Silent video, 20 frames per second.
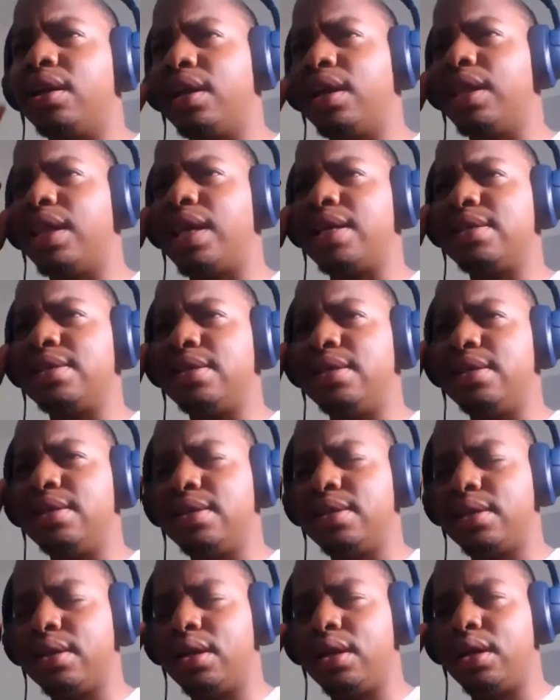
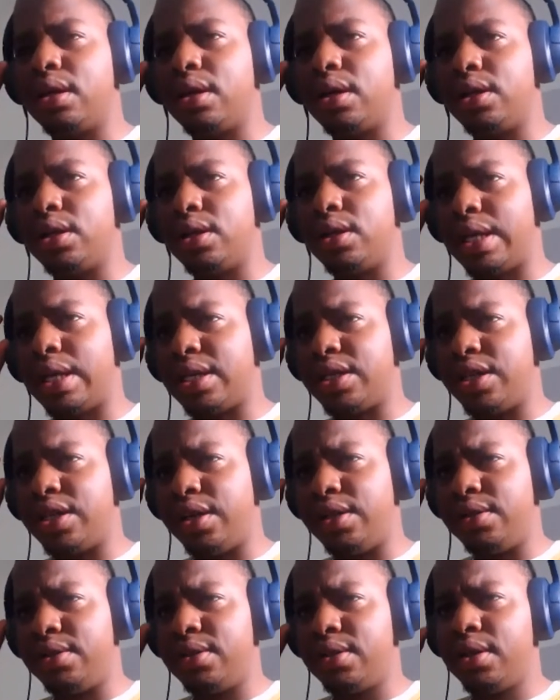glasses, like
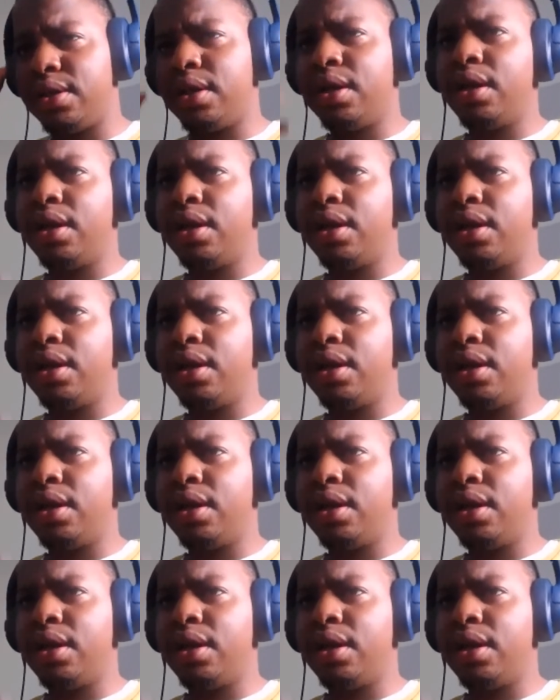shades,